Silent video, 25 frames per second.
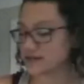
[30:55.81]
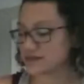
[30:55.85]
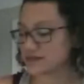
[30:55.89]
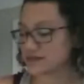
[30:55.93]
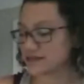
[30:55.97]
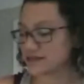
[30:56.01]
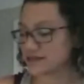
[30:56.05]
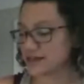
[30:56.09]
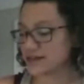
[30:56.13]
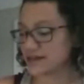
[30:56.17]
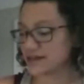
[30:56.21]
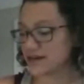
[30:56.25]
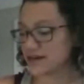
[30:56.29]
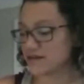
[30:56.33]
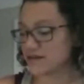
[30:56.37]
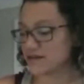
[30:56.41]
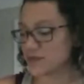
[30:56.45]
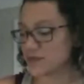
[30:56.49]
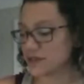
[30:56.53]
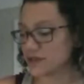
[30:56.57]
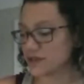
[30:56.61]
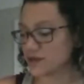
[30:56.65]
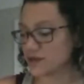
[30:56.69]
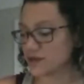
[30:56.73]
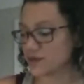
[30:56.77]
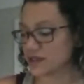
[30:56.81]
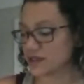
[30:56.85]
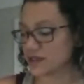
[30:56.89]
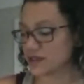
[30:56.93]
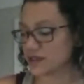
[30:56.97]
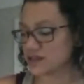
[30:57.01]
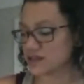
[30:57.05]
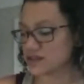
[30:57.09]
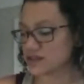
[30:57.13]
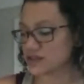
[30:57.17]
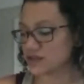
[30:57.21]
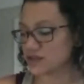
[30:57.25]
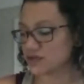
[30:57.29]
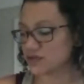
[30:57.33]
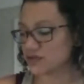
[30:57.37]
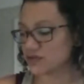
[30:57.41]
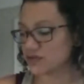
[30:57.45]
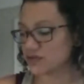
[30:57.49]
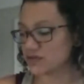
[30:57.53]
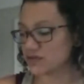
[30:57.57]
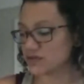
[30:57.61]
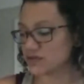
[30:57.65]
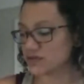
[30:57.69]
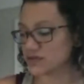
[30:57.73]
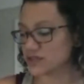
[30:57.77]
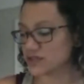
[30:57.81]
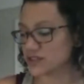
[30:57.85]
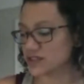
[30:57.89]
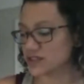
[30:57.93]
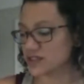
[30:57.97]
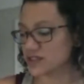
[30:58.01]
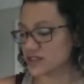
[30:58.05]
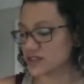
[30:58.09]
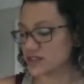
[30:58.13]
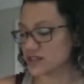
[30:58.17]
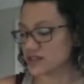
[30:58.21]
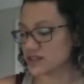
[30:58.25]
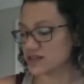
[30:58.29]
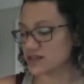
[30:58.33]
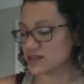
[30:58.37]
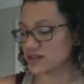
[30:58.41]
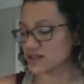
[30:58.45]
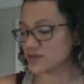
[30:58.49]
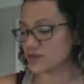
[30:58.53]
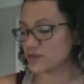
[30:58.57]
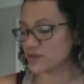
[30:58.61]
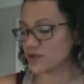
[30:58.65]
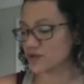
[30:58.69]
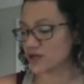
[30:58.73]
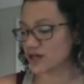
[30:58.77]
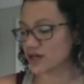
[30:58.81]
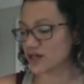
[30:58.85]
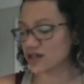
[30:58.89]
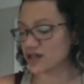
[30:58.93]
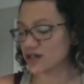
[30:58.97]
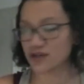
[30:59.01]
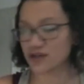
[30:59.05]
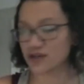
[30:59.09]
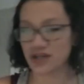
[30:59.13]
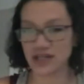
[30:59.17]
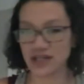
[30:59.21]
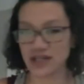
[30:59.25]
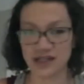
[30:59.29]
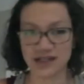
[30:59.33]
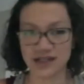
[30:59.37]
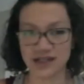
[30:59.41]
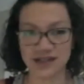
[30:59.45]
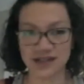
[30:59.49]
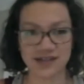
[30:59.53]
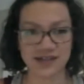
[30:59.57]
Lately, I've been going into a little more green,